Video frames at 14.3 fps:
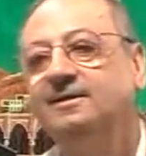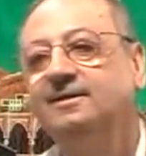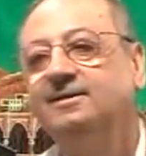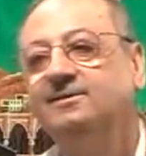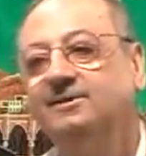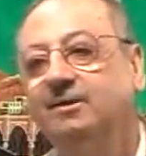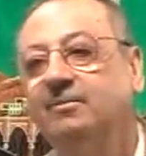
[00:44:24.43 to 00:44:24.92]

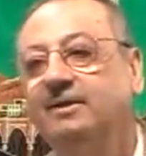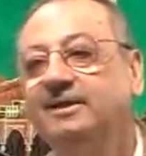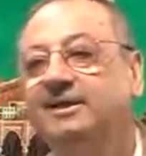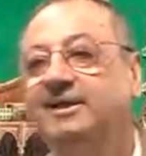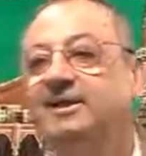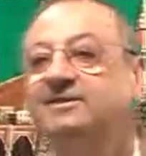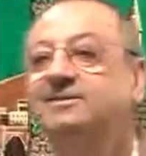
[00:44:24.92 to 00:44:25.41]
somebody
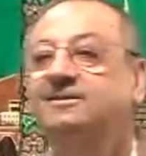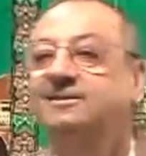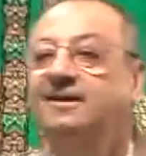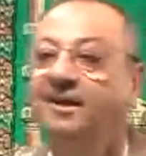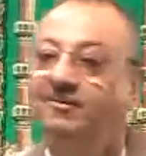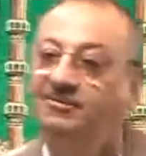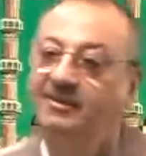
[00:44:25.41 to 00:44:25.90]
has
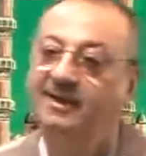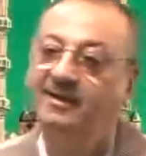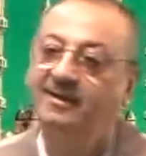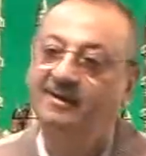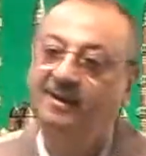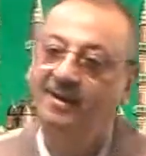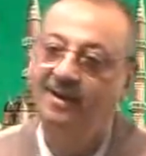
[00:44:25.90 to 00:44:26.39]
left an
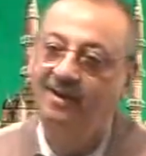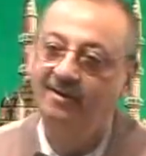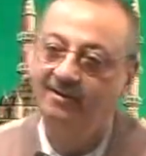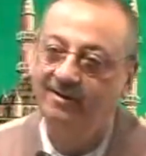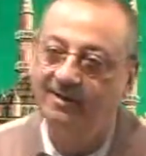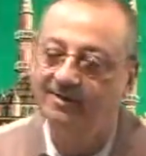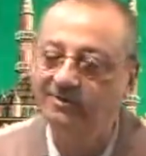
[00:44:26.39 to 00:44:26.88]

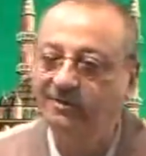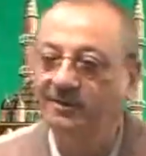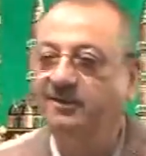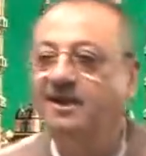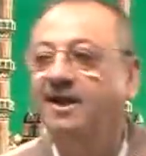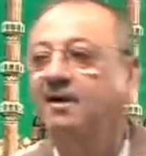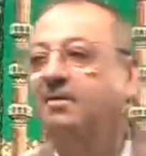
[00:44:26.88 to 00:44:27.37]
inheritance and
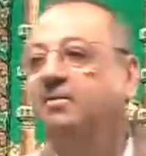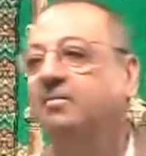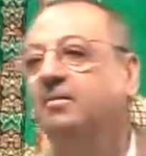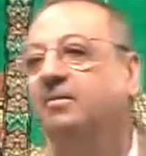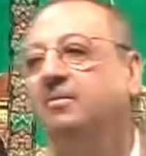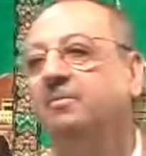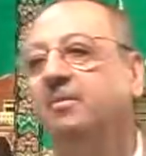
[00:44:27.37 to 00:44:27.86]
there are
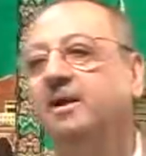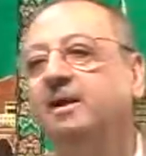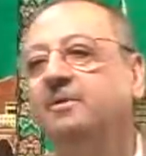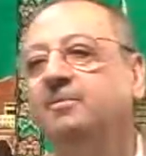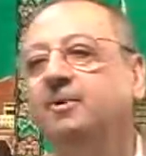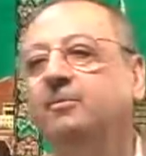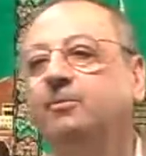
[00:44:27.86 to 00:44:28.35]
many
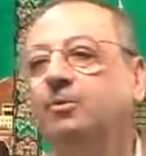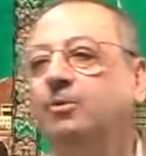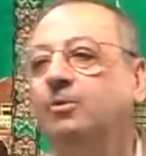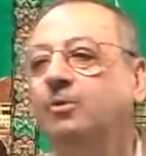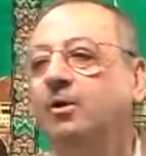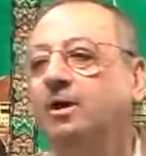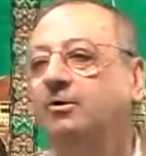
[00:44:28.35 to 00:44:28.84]
people
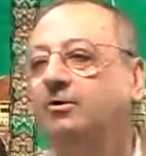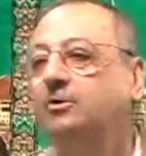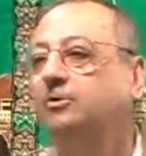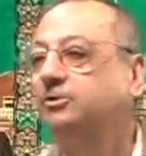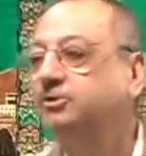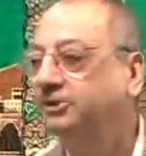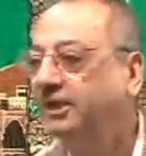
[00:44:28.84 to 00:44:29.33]
who are going
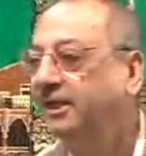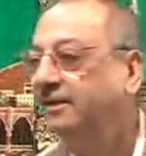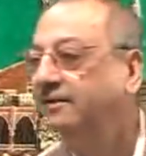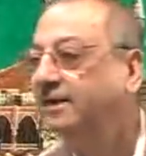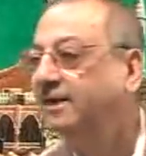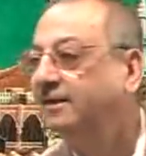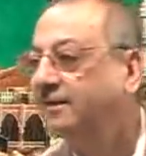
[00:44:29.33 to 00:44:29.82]
to share
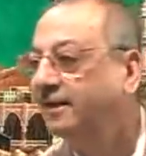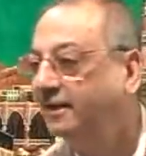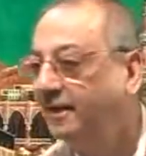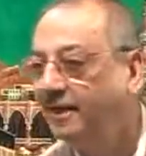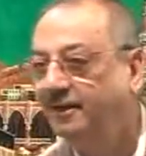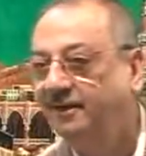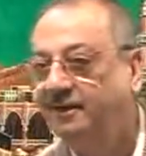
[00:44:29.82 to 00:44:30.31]
that
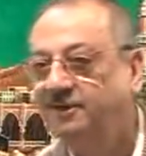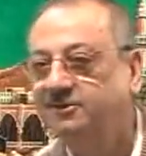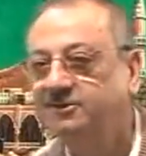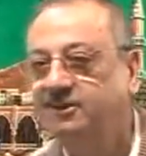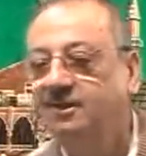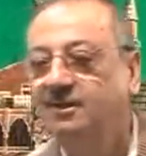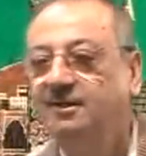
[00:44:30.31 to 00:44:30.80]
inheritance.
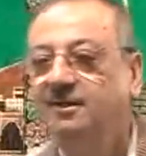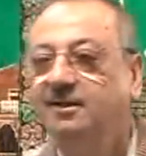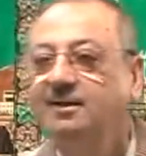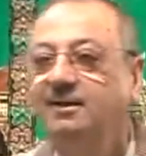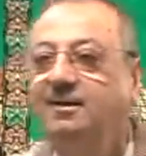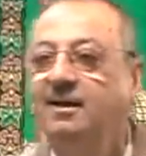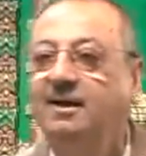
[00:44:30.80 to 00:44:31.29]

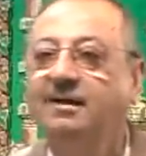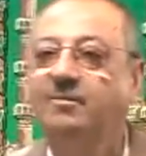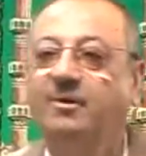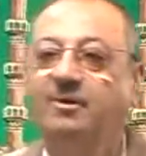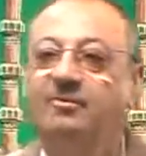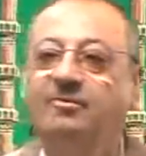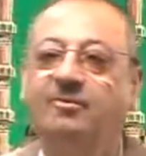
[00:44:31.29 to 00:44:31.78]
Uh,
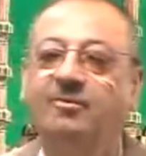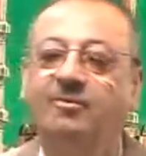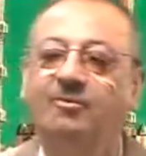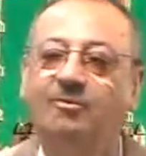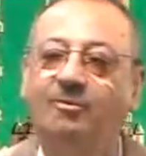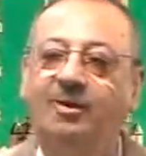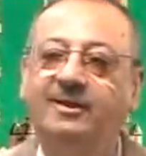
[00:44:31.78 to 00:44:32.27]
but
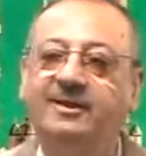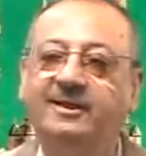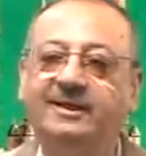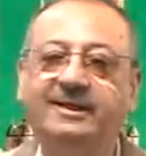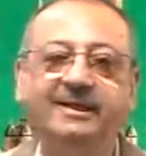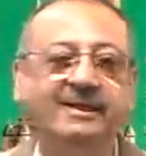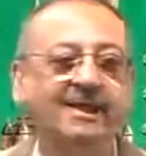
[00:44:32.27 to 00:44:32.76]
what
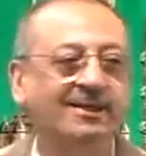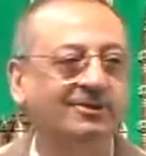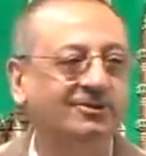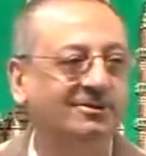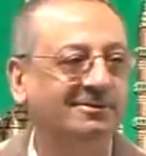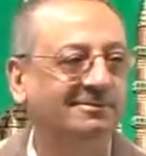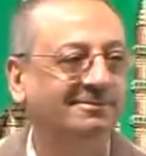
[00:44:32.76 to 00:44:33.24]
he
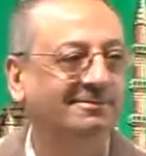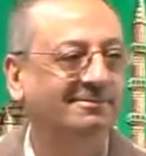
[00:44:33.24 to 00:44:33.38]
does,